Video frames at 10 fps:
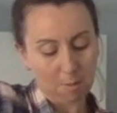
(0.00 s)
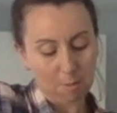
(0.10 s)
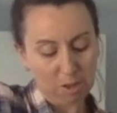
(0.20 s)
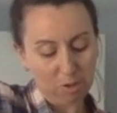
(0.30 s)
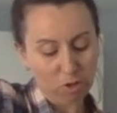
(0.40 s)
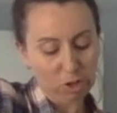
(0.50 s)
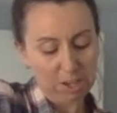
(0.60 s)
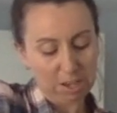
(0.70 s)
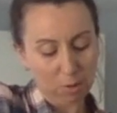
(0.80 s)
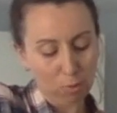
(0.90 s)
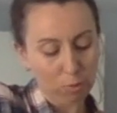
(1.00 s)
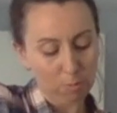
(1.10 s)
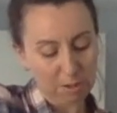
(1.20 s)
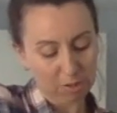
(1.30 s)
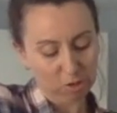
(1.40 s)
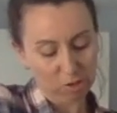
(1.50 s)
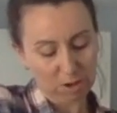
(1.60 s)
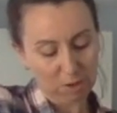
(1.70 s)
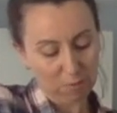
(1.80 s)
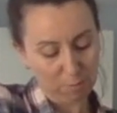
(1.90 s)
Make sure you get all the mixture
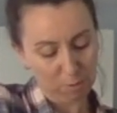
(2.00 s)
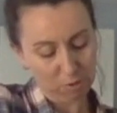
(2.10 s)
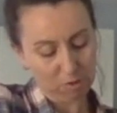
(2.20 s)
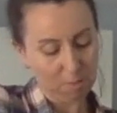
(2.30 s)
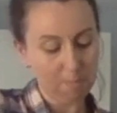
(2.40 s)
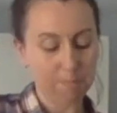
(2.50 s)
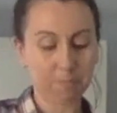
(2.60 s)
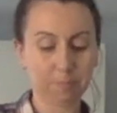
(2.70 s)
out of the bottom.